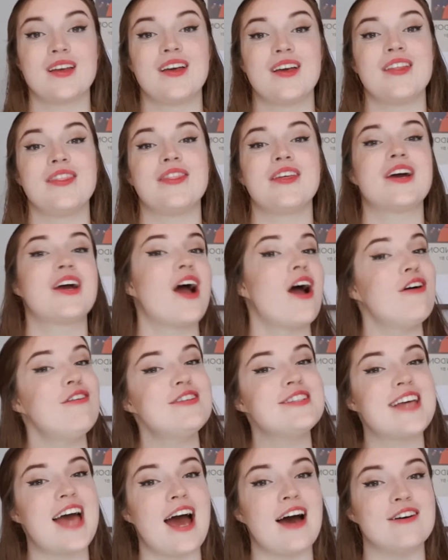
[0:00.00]
The current
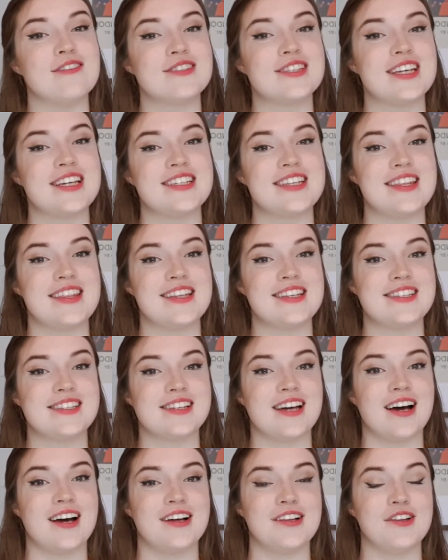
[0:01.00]
house is in the
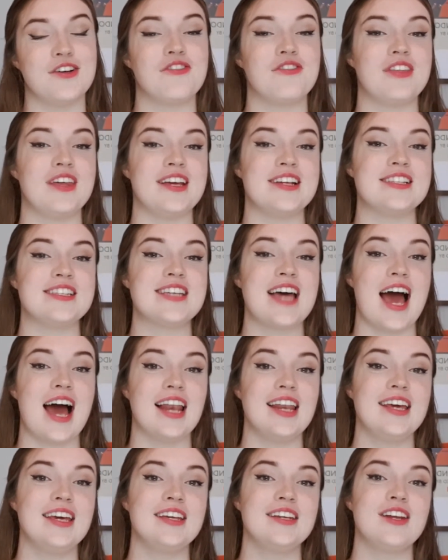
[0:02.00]
style of the
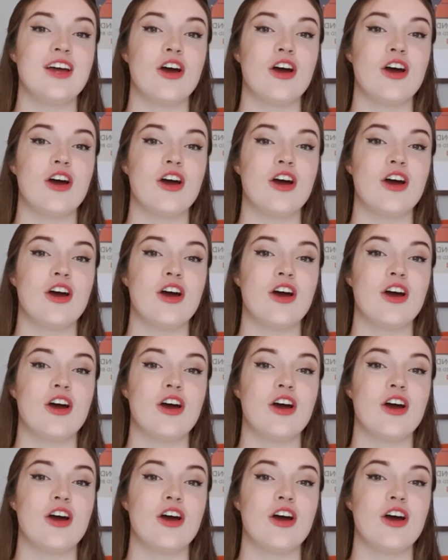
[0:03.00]
Italian